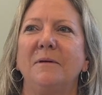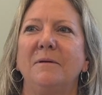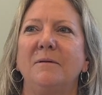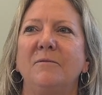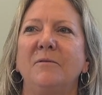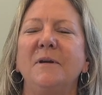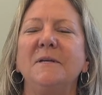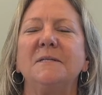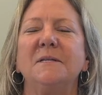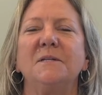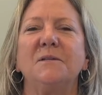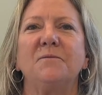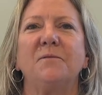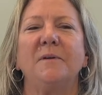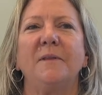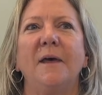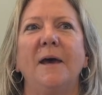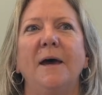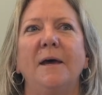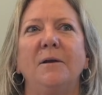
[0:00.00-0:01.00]
reasons
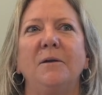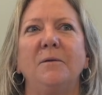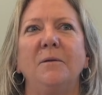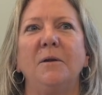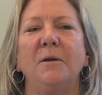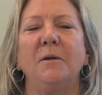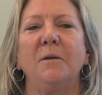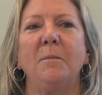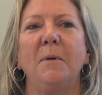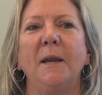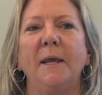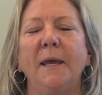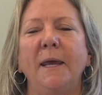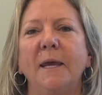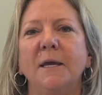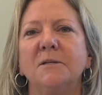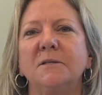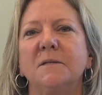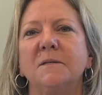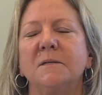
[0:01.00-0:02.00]
for that, and you know, the
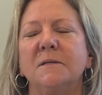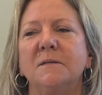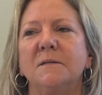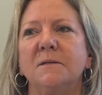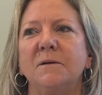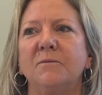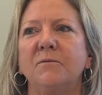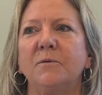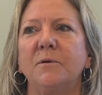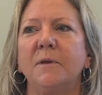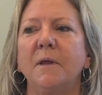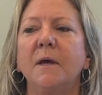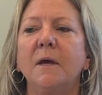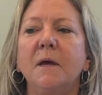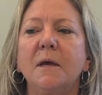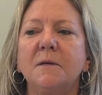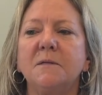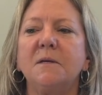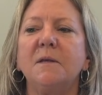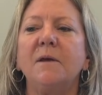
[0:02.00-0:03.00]
medications and so forth.
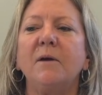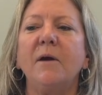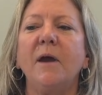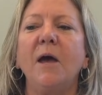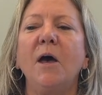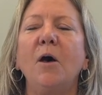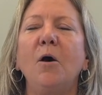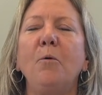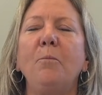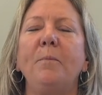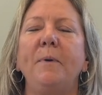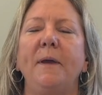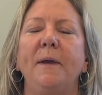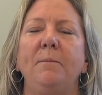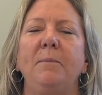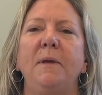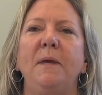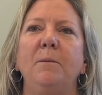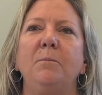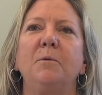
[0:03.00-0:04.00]
So they're
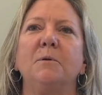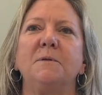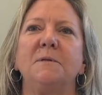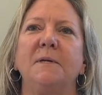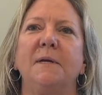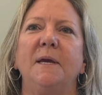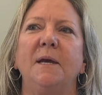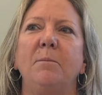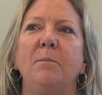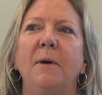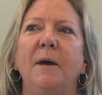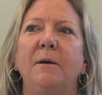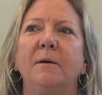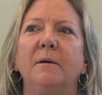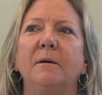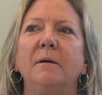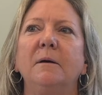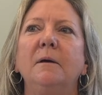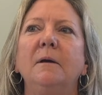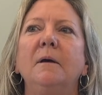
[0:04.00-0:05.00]
helping people to get
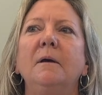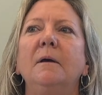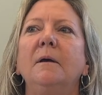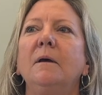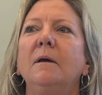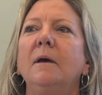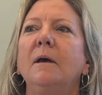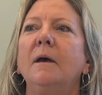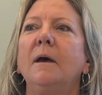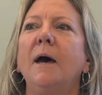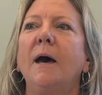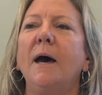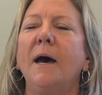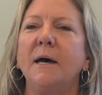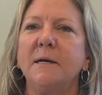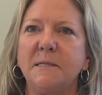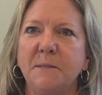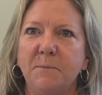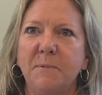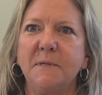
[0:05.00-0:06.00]
better.
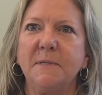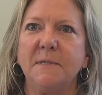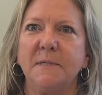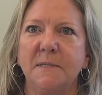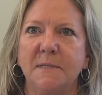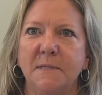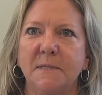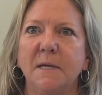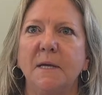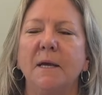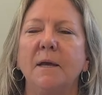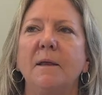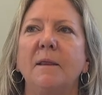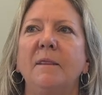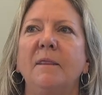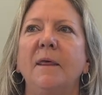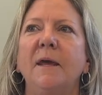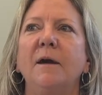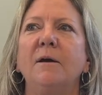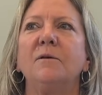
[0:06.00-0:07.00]
Hospice is
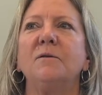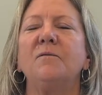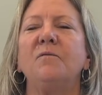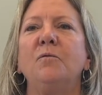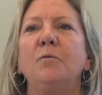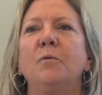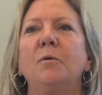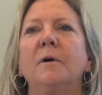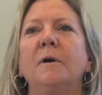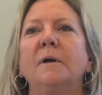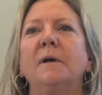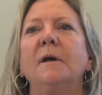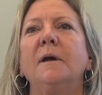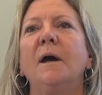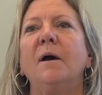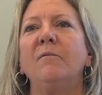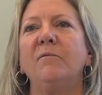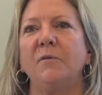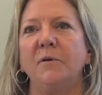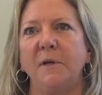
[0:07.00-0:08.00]
there for
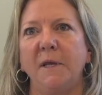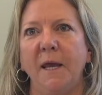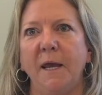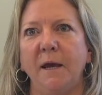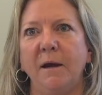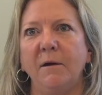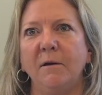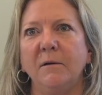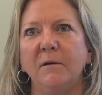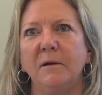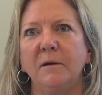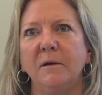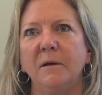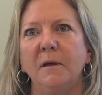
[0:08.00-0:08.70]
comfort care